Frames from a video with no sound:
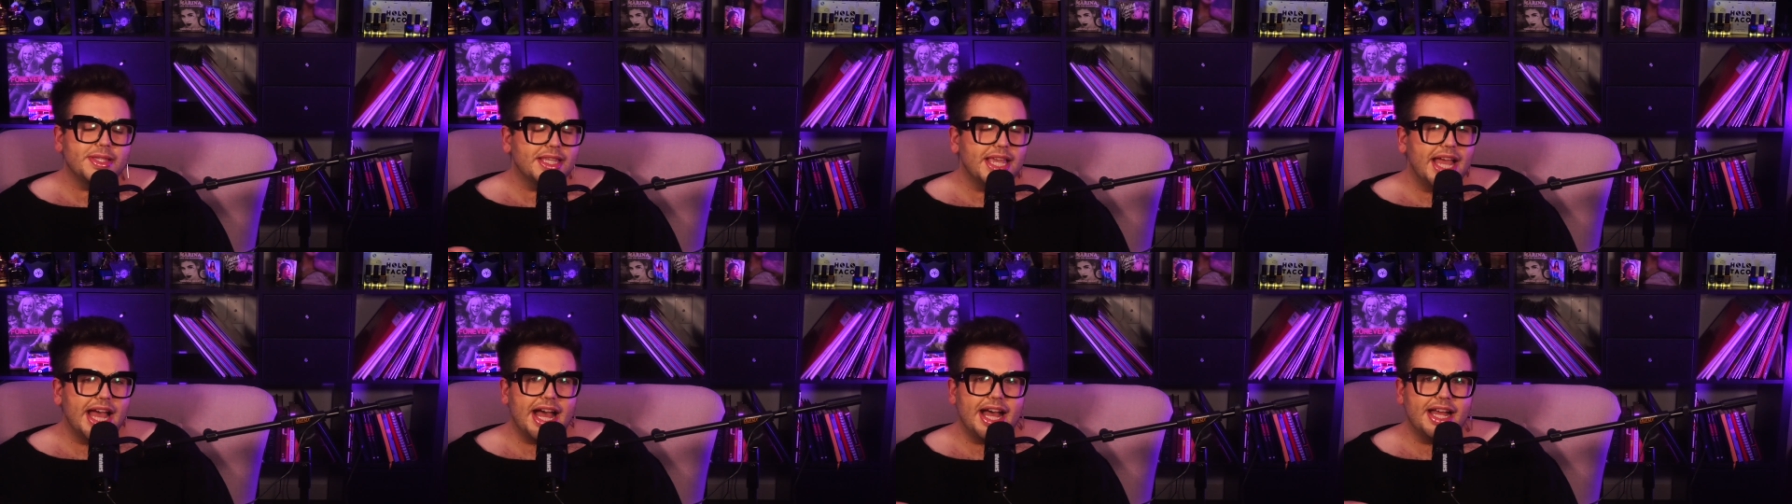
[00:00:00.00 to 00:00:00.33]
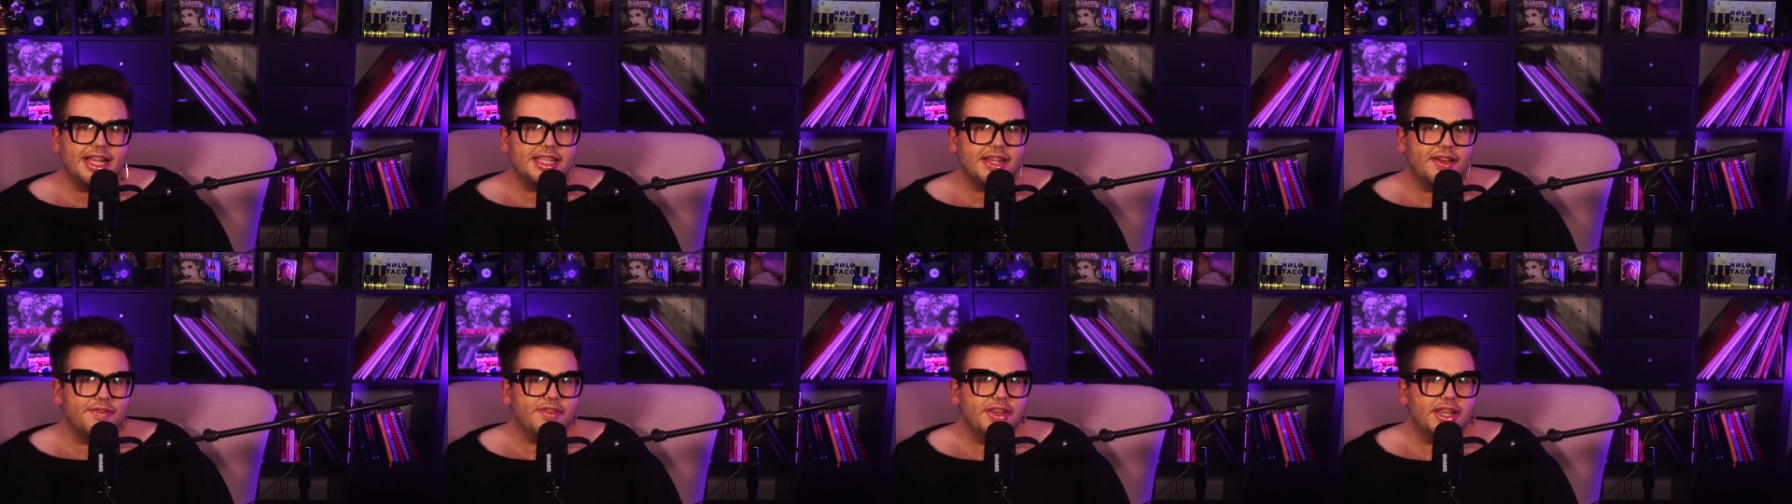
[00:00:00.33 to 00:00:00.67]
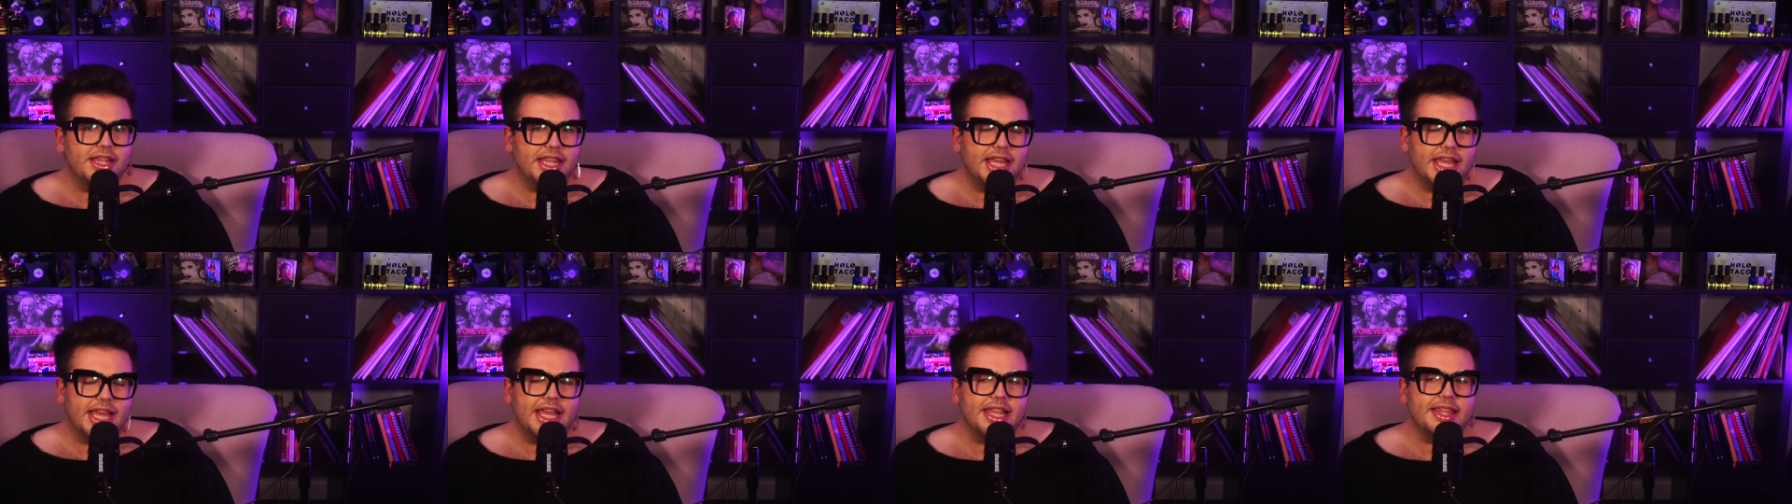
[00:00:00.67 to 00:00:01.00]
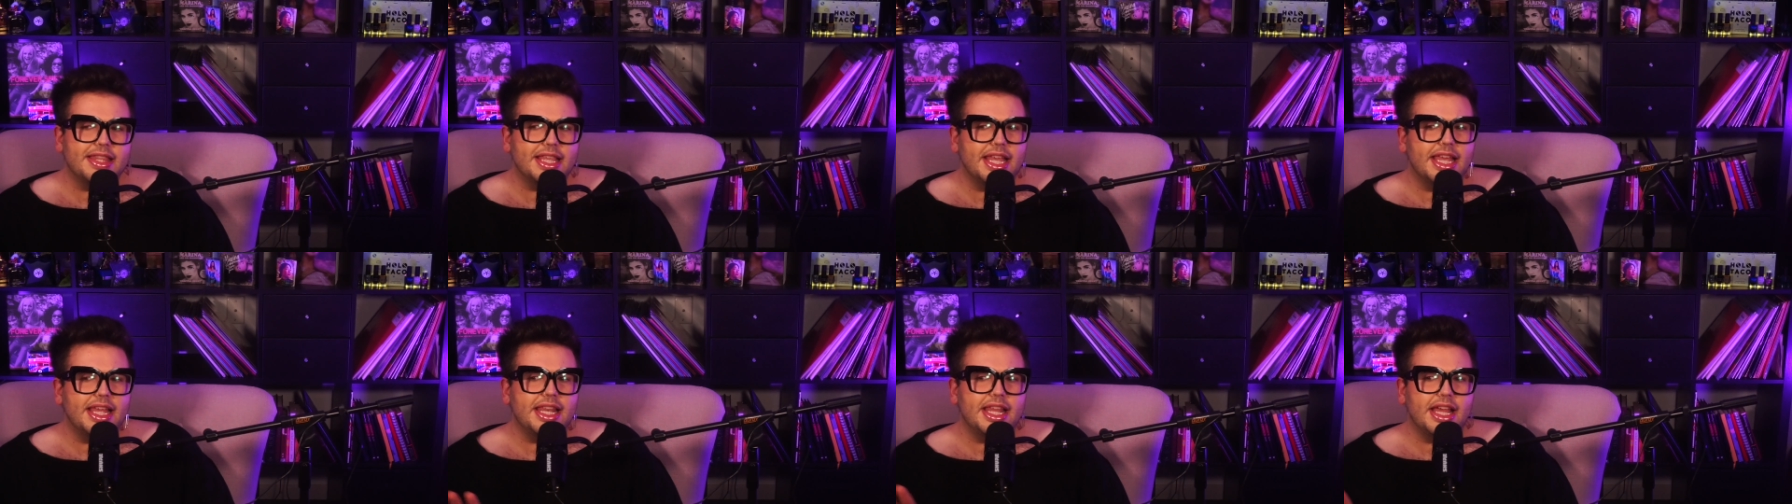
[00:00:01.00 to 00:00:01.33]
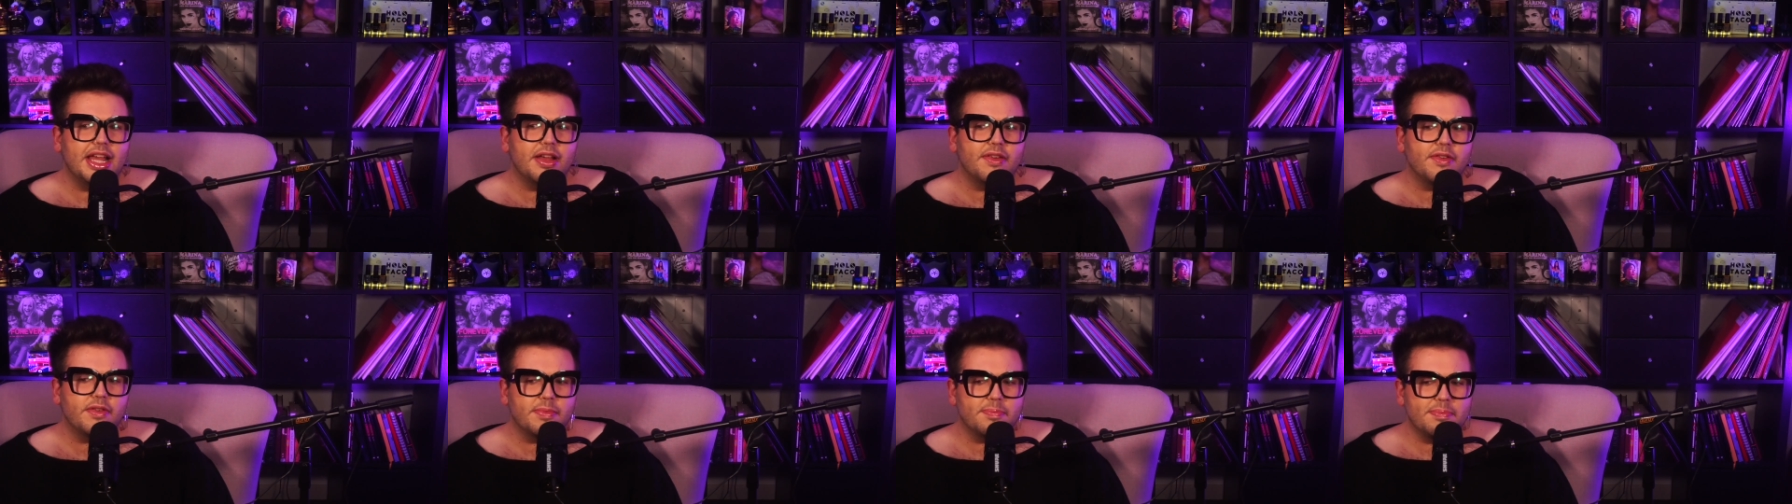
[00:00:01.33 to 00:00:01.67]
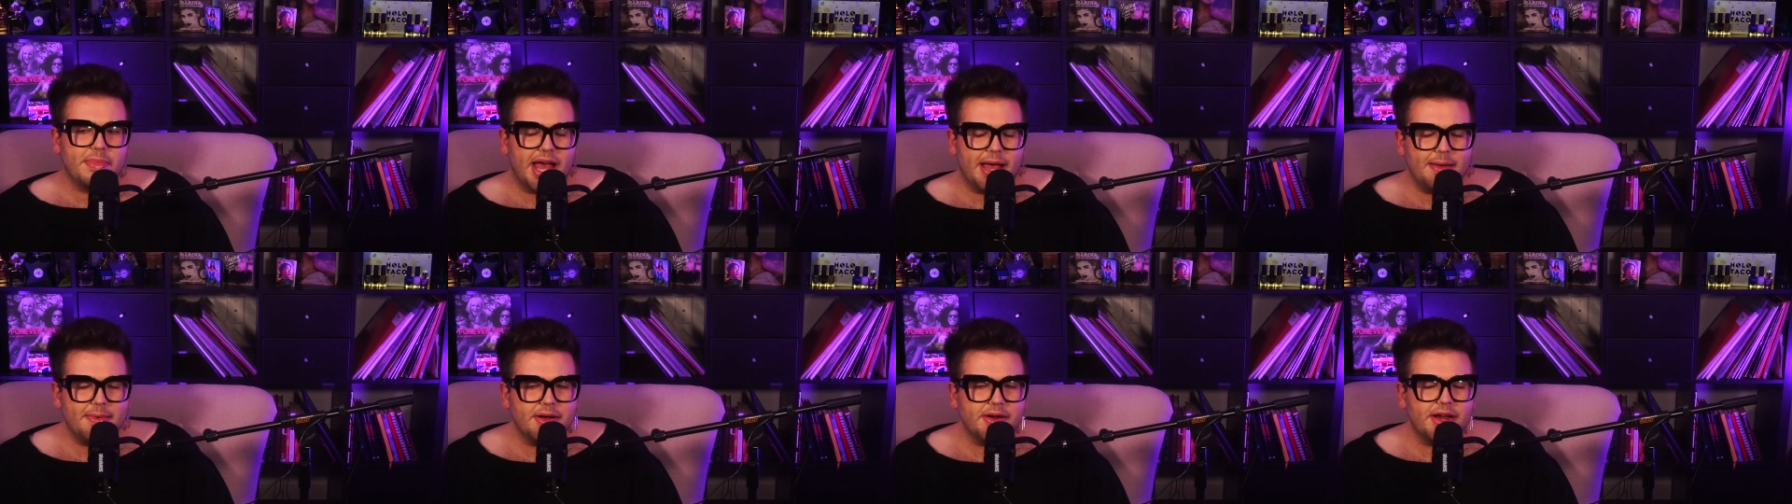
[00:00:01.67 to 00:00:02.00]
Yeah, definitely. It's it
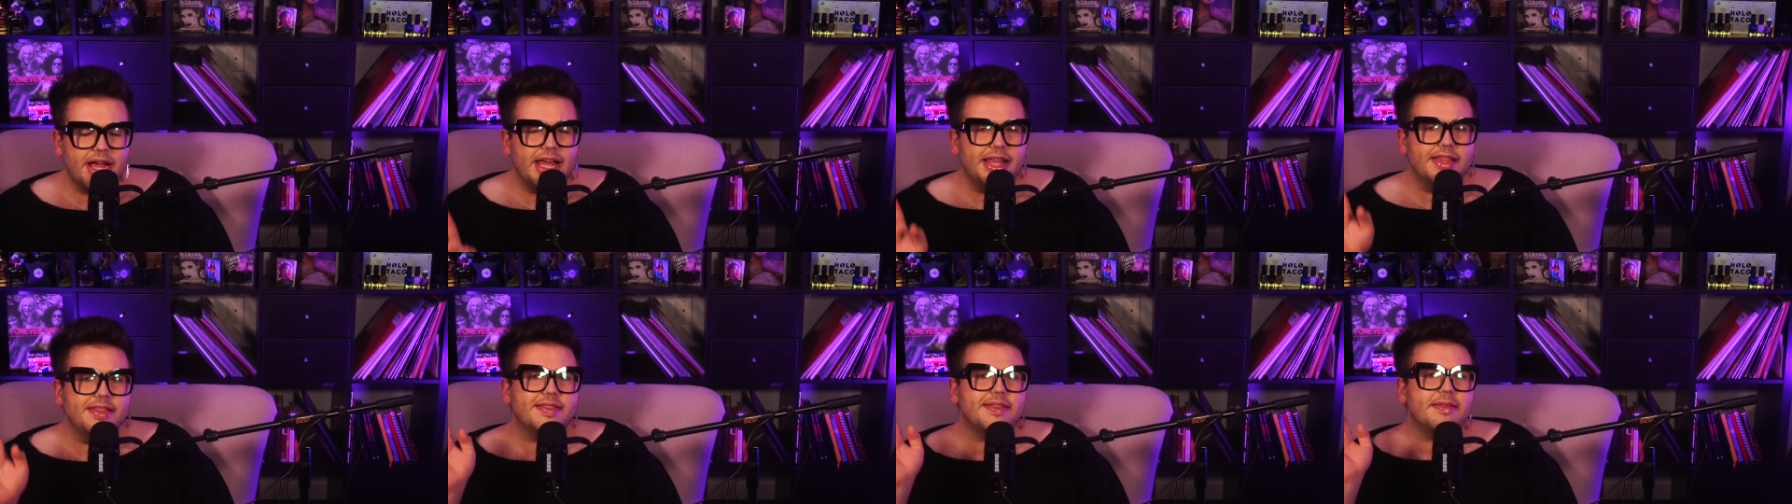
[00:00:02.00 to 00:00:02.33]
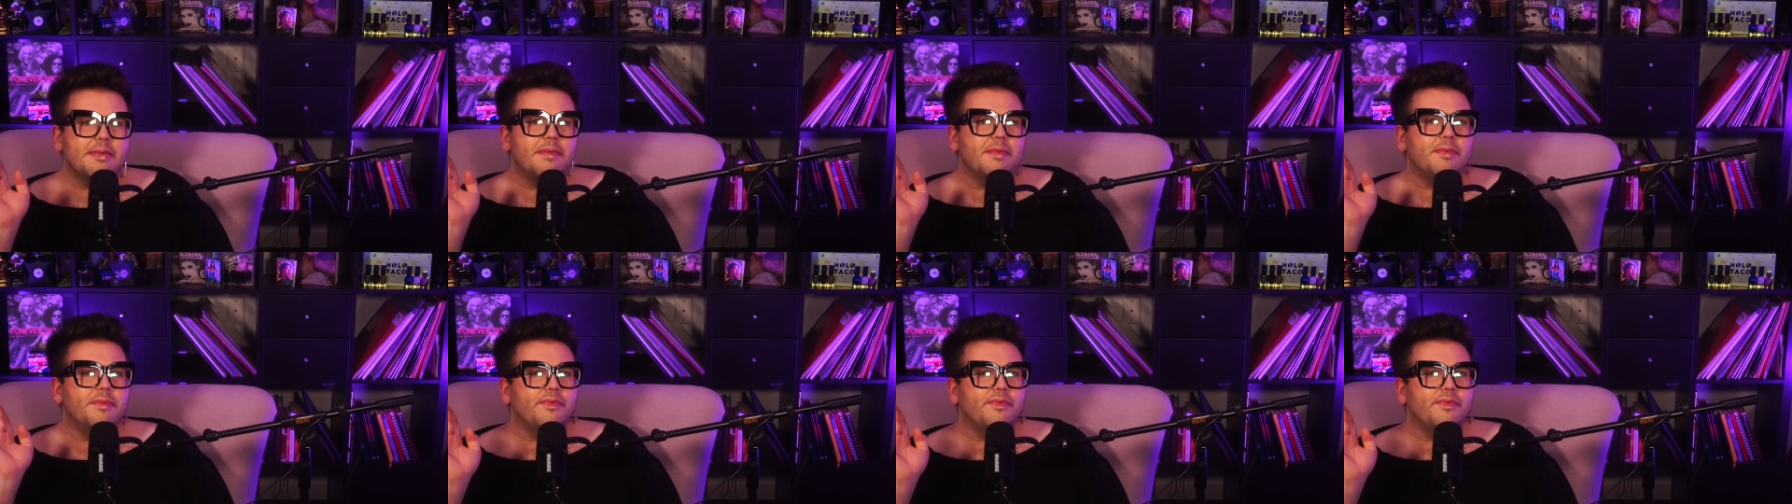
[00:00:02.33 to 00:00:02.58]
Pat McGrath's